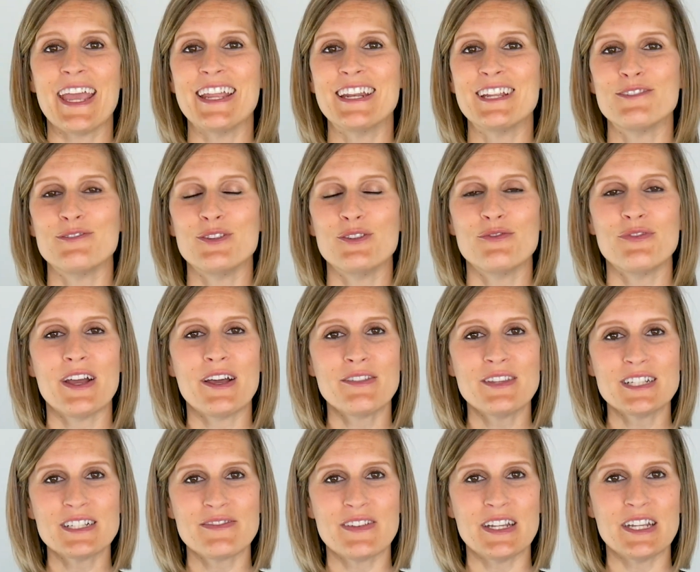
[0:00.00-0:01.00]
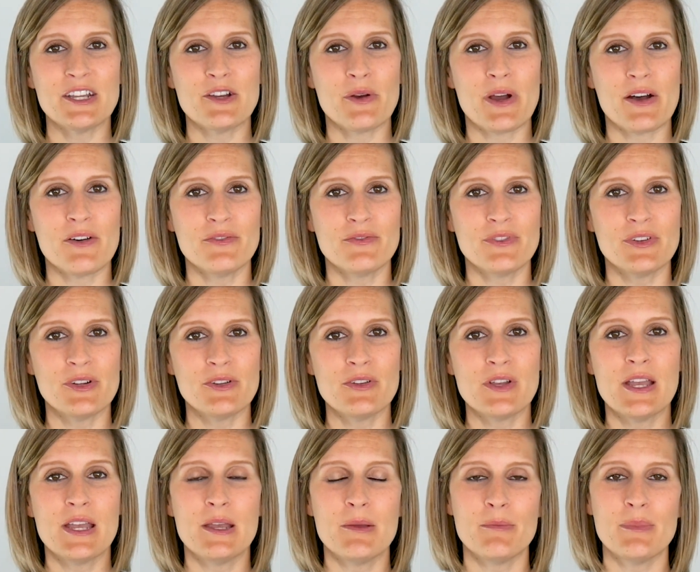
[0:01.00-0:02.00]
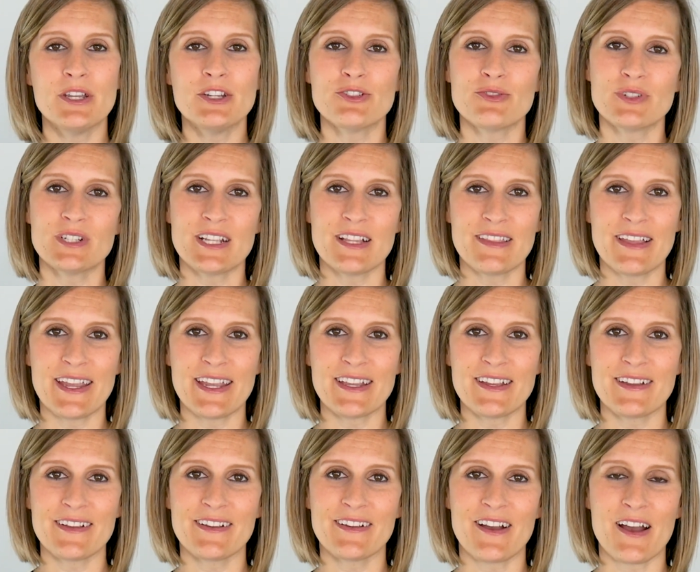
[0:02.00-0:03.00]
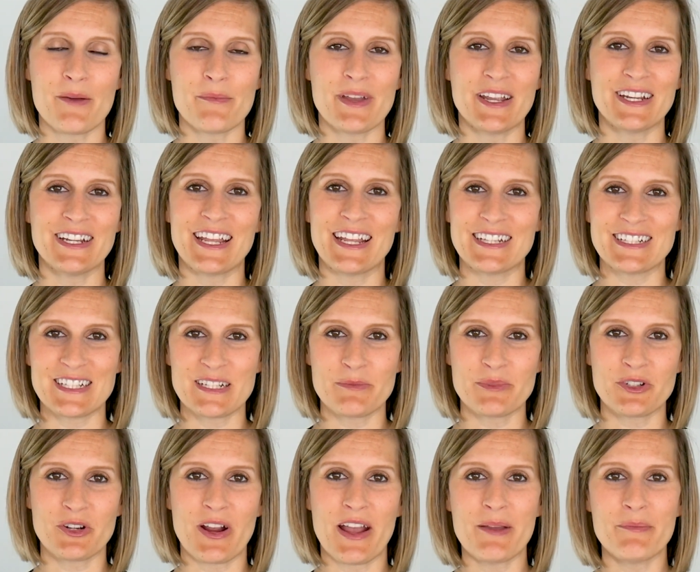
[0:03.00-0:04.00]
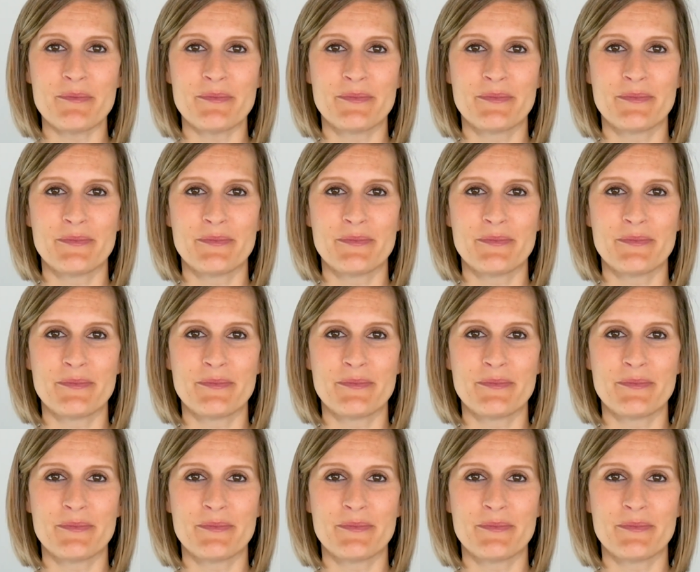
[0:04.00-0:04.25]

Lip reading: And if you found this video helpful, be sure to like, comment, and subscribe.